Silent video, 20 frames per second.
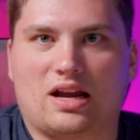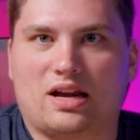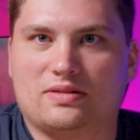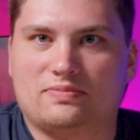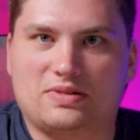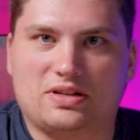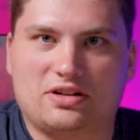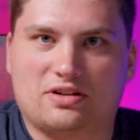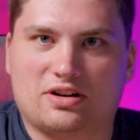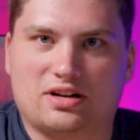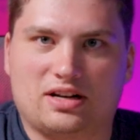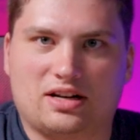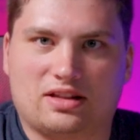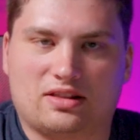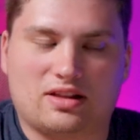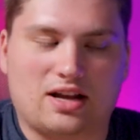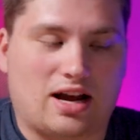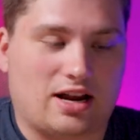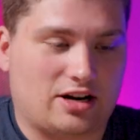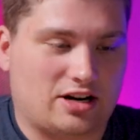You're going to need a
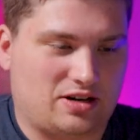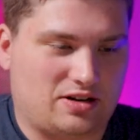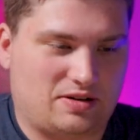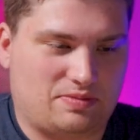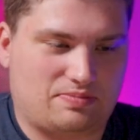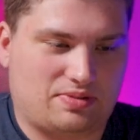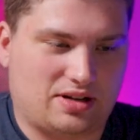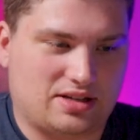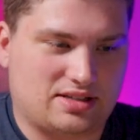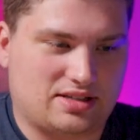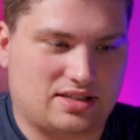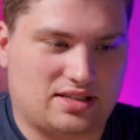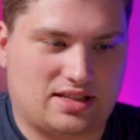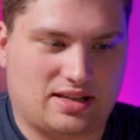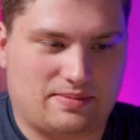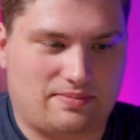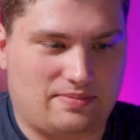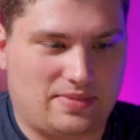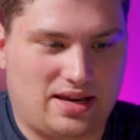lot. You're going to need places that